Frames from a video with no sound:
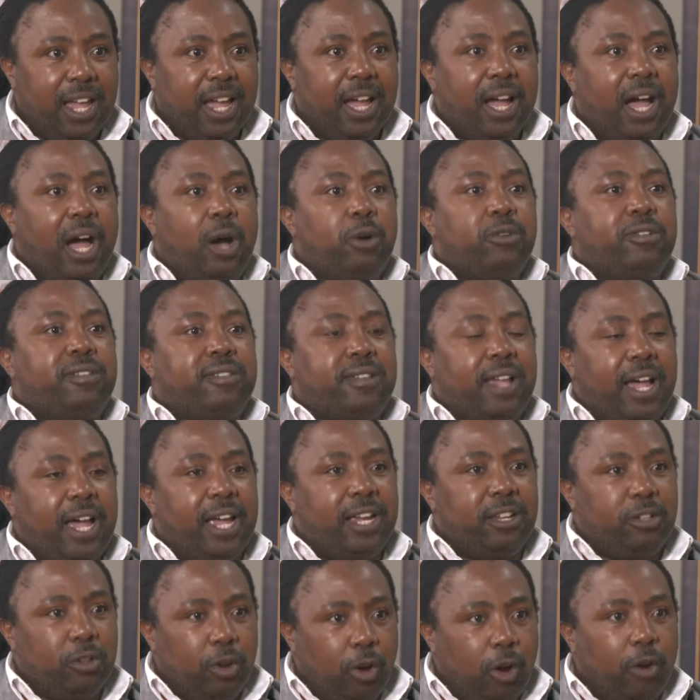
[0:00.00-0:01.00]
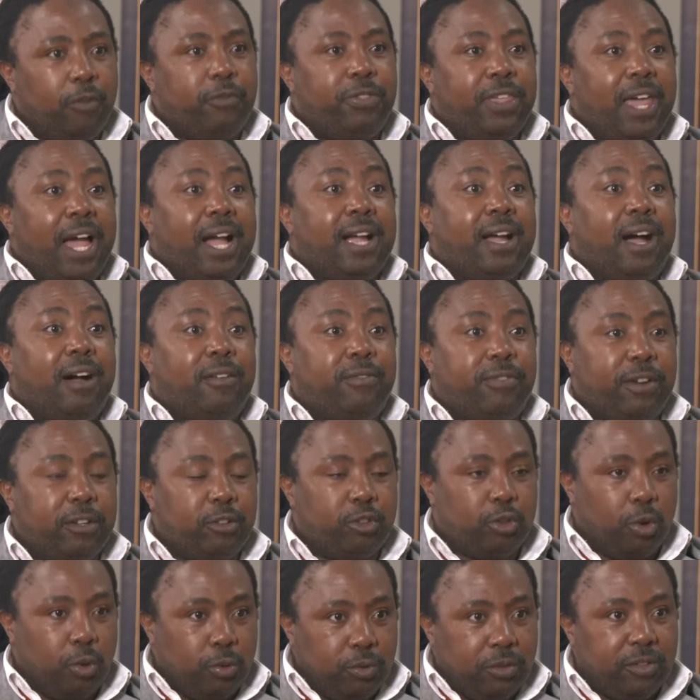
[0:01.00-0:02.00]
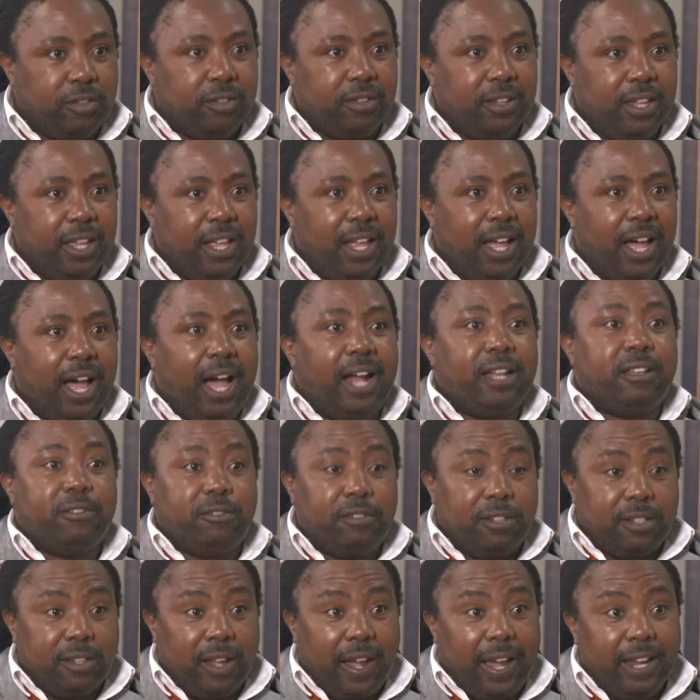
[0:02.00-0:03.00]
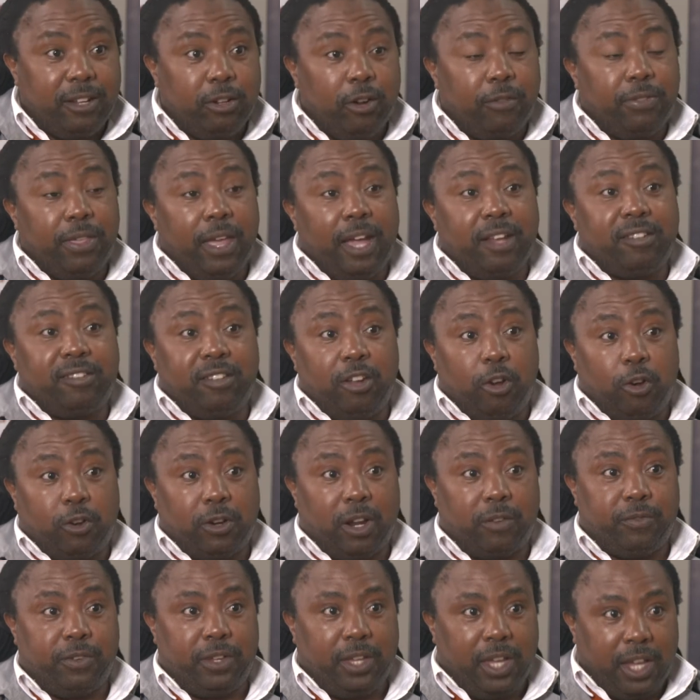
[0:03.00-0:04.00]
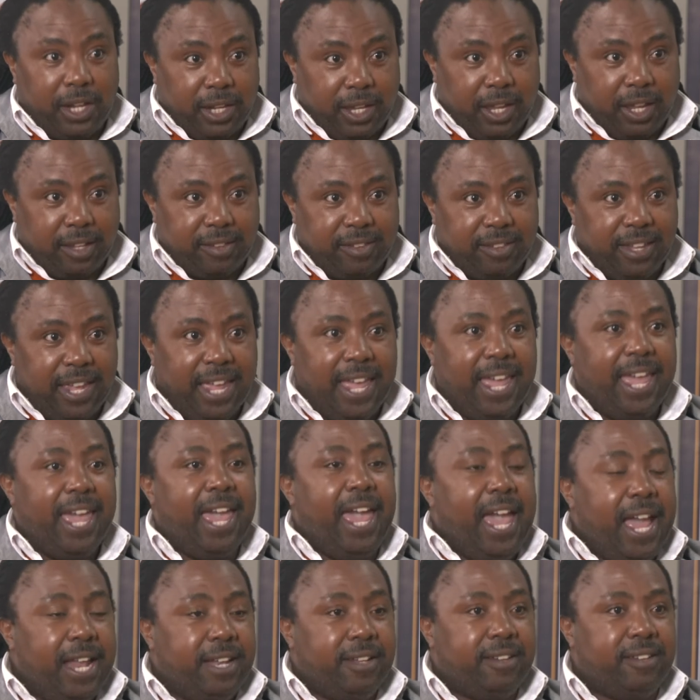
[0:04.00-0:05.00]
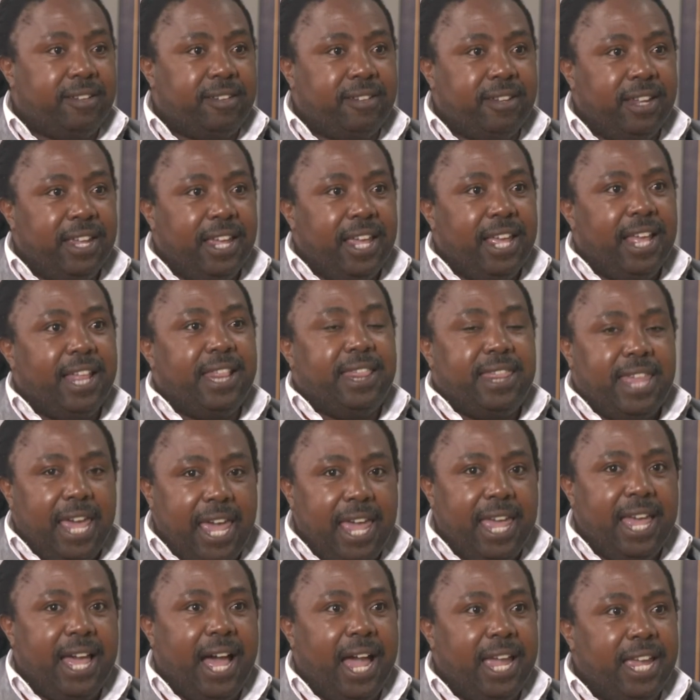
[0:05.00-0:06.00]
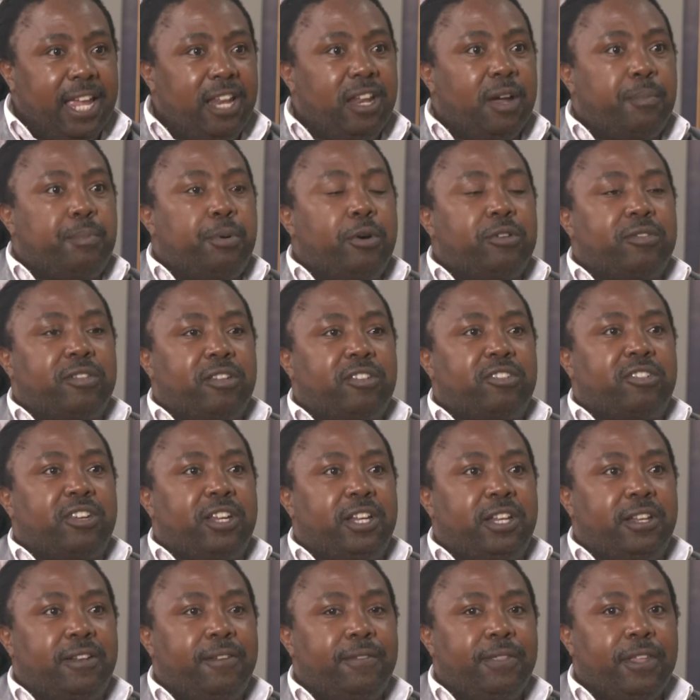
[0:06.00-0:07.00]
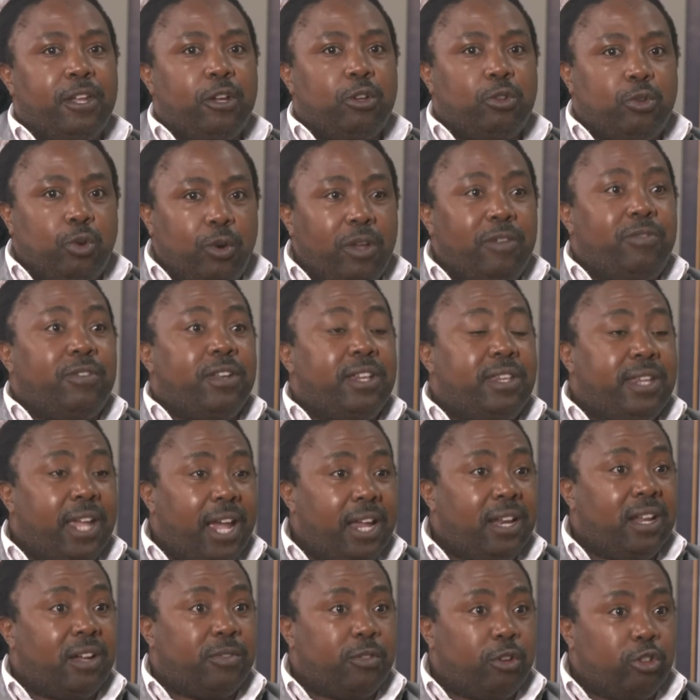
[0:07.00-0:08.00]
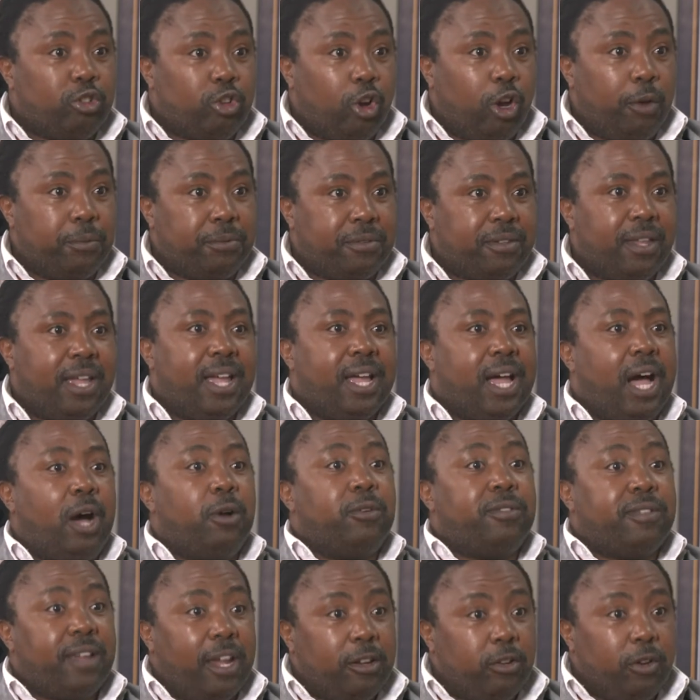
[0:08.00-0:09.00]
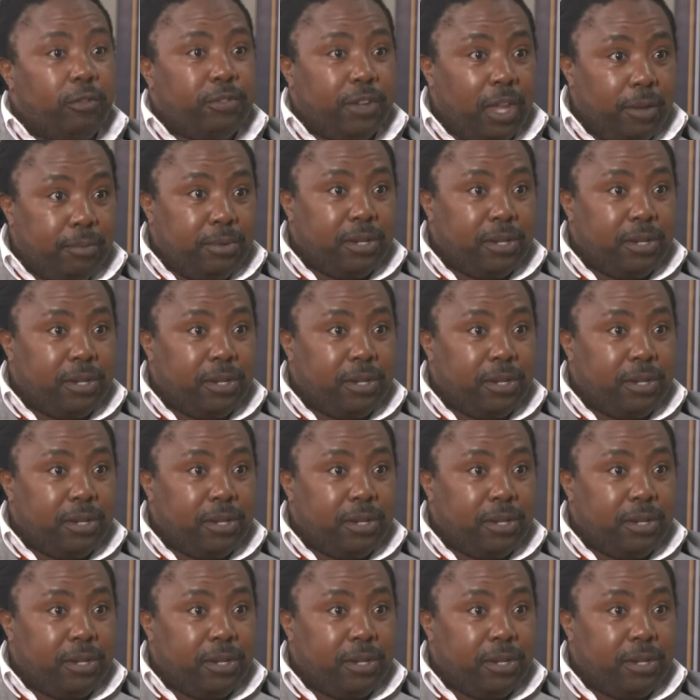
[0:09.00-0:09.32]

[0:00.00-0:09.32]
outside of their comfort zones, outside of their geographic areas. And they are in a position to even tender for jobs outside of Cape